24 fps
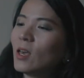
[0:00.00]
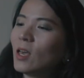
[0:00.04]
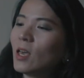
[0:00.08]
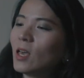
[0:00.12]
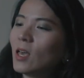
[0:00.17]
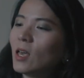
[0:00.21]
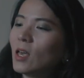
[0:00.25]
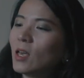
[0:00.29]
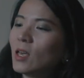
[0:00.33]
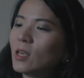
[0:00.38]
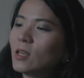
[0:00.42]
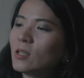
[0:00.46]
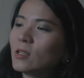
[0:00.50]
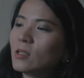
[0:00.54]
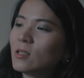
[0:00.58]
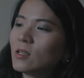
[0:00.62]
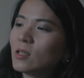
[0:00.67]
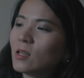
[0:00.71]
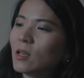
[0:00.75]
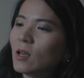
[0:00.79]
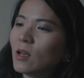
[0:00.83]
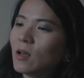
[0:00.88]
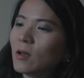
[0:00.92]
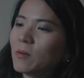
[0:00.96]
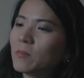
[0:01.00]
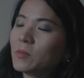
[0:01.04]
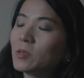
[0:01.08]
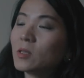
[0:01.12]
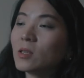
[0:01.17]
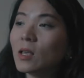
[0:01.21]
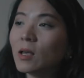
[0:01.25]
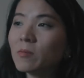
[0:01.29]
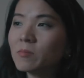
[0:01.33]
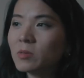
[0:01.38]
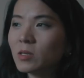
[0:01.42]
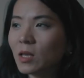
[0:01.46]
And
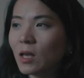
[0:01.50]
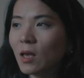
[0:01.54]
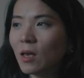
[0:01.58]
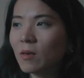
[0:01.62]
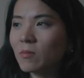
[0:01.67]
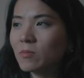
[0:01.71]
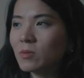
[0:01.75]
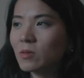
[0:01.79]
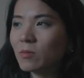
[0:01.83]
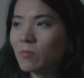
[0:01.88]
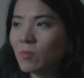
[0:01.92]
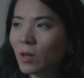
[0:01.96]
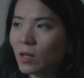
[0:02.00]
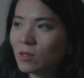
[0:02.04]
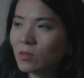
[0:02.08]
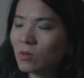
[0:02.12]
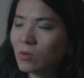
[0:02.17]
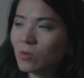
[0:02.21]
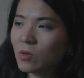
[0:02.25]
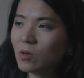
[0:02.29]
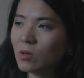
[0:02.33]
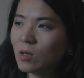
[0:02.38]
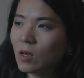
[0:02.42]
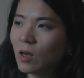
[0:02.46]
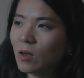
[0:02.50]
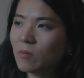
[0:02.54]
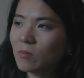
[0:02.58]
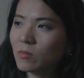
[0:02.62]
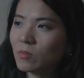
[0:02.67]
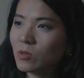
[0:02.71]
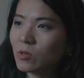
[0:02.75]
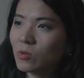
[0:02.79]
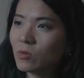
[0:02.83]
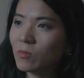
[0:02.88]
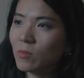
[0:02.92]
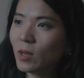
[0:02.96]
sometimes Basil will come
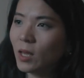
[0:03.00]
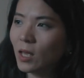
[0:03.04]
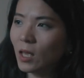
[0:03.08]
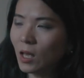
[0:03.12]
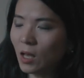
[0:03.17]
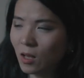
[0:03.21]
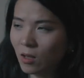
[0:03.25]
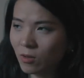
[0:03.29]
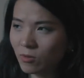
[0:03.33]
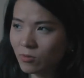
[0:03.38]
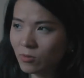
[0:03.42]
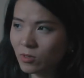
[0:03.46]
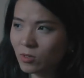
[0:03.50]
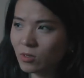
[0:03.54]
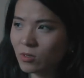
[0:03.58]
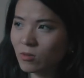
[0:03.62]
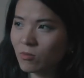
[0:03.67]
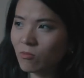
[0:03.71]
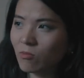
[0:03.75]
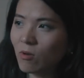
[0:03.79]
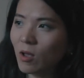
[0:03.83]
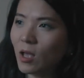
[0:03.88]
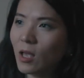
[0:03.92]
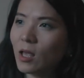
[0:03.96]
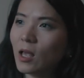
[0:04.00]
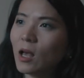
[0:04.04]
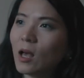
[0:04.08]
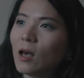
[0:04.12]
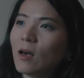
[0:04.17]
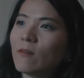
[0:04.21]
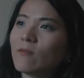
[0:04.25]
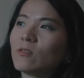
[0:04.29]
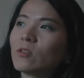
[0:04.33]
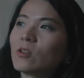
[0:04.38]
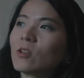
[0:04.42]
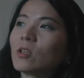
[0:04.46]
to my house right
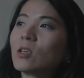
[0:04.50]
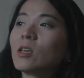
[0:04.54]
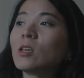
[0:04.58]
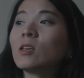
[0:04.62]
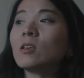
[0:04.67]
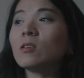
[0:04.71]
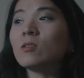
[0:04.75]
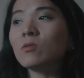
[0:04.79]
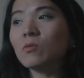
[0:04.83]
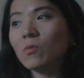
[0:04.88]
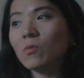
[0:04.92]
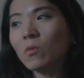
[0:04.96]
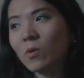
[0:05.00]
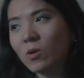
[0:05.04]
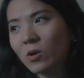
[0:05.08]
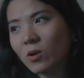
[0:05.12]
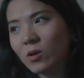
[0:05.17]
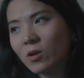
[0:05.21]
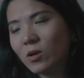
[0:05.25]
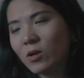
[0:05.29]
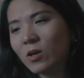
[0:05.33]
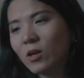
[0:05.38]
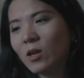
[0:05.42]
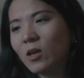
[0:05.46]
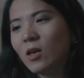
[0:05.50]
after his work,